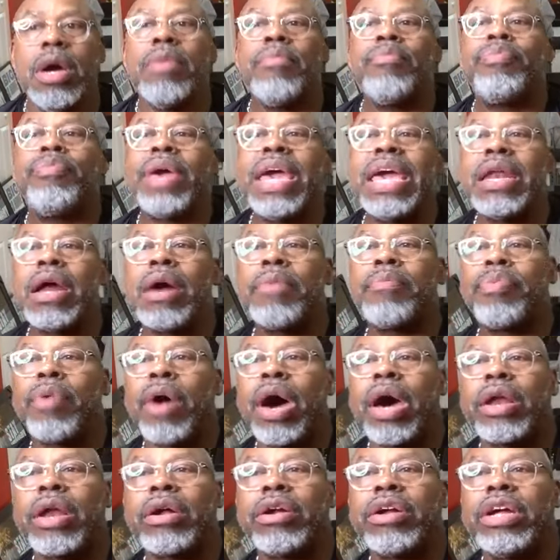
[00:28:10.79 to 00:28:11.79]
Peanut
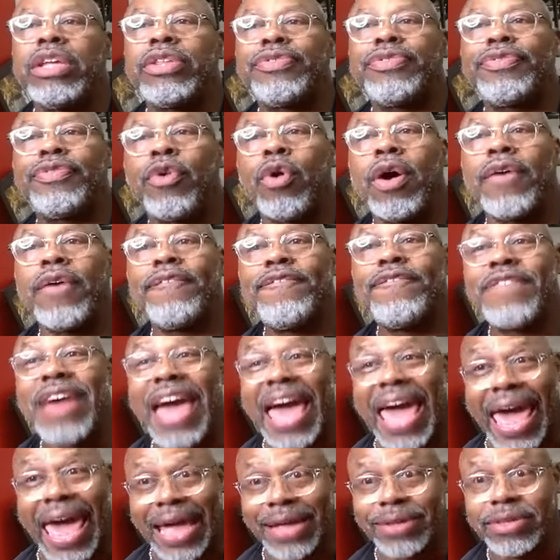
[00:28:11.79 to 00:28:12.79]
butter is for
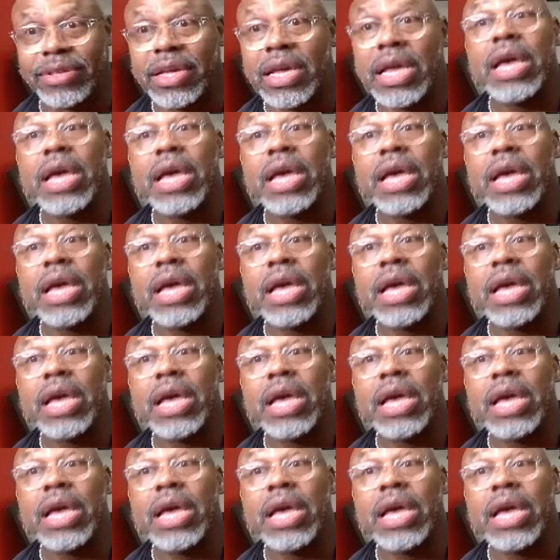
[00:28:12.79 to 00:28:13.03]
fat,